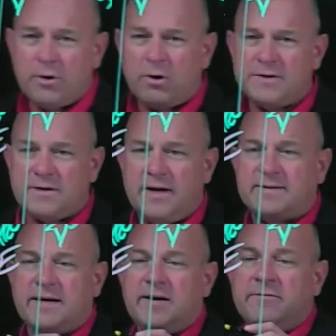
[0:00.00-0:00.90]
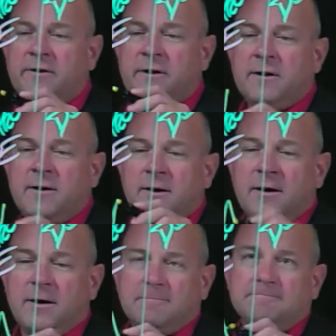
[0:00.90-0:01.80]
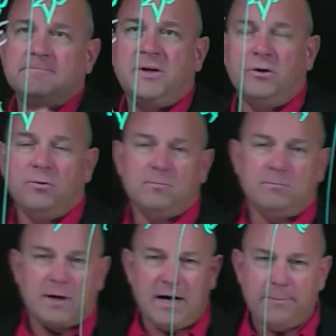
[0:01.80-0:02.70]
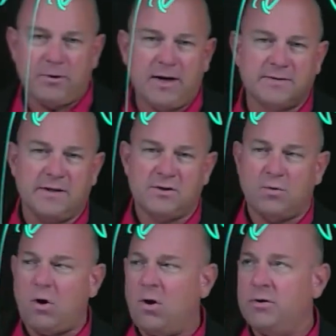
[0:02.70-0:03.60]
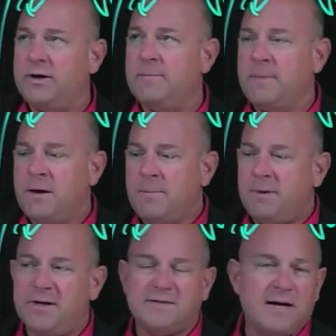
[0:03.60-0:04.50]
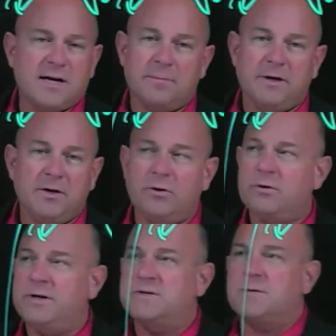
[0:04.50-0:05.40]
always like to have um, you know, high process quality, but it's not going to be nearly as